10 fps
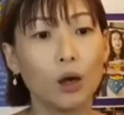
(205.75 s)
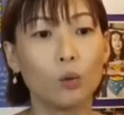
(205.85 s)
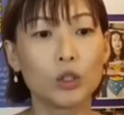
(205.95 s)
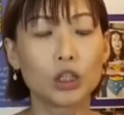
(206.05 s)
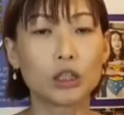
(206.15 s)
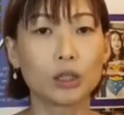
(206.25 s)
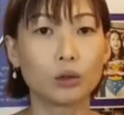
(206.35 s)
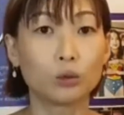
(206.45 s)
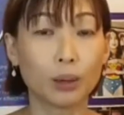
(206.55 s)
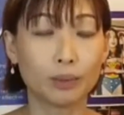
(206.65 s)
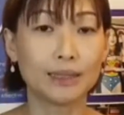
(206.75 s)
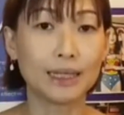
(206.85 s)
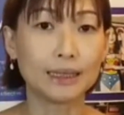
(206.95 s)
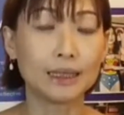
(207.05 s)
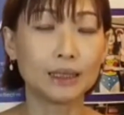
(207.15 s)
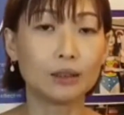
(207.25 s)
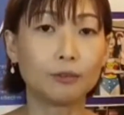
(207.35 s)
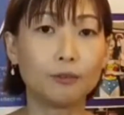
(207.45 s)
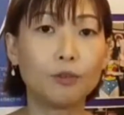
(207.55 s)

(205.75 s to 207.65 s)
which is represented in a